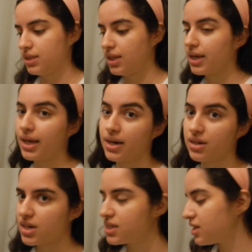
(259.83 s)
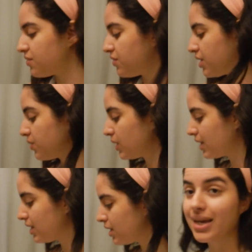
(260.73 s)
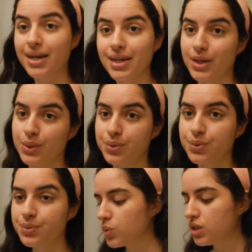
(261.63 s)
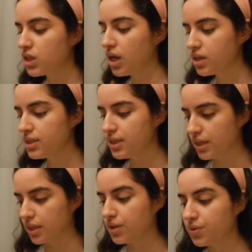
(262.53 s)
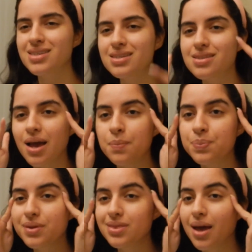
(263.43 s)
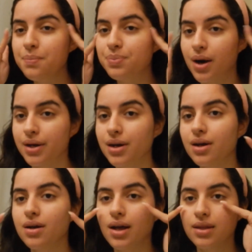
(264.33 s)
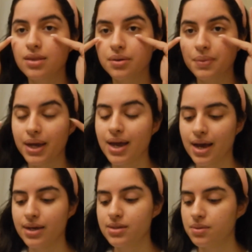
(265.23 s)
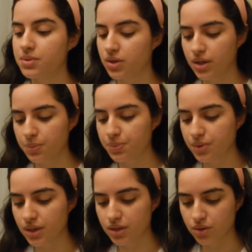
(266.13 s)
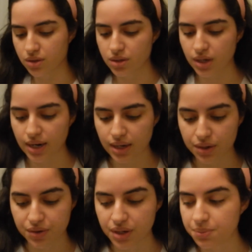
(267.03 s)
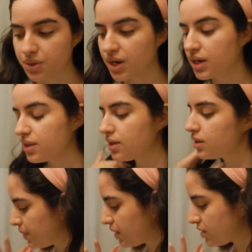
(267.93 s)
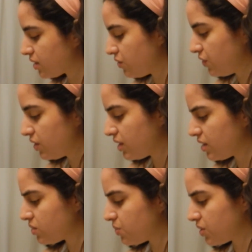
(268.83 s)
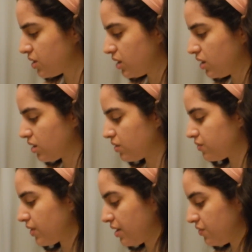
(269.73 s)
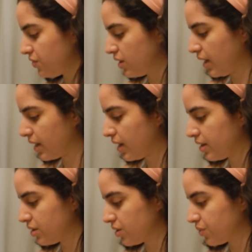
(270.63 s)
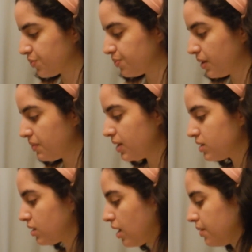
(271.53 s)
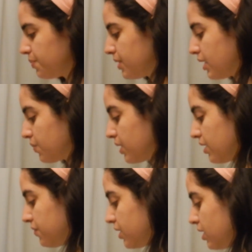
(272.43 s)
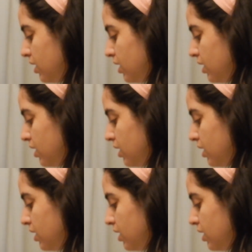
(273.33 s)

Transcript: That got aggressive very quickly. Anywho, we shall continue. Since I put that butter under my eyes, I'm not gonna put an under eye cream or anything because I feel that's more than enough. I feel like, I don't know, maybe it's not, but like whatever.